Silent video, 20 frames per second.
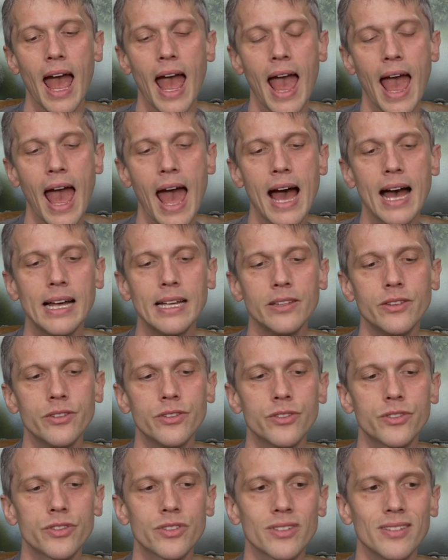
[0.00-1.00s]

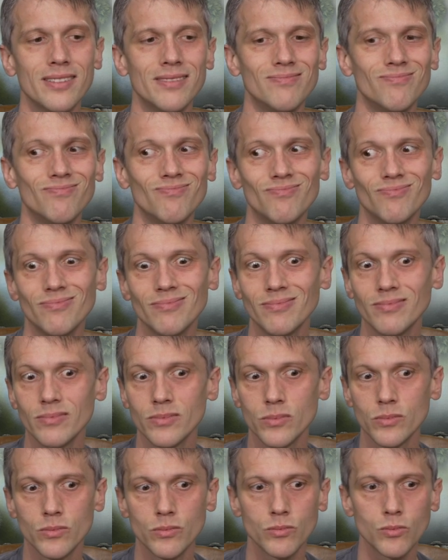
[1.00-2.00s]
And
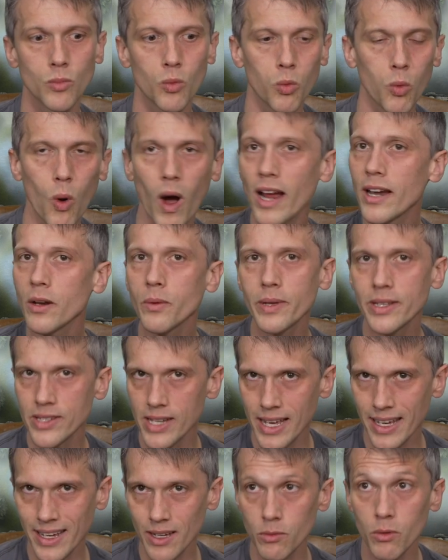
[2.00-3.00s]
why did we
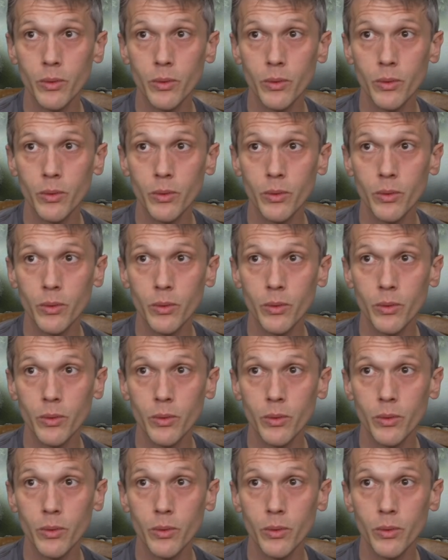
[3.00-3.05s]
take it?